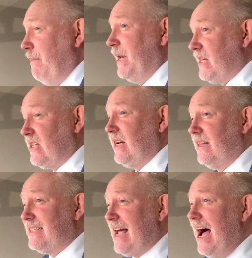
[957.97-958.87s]
reminiscent
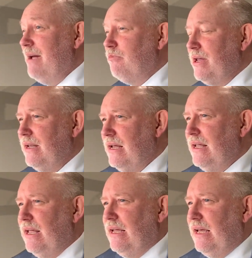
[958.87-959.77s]
of the time when
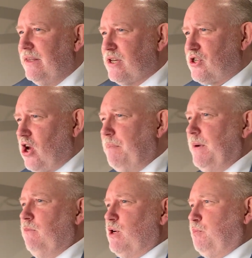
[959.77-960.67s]
the
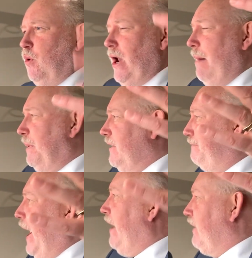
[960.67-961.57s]
serpent was put up and the
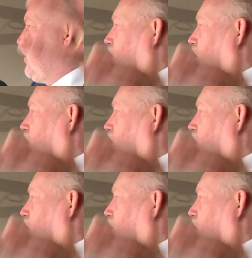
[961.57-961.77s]
fiery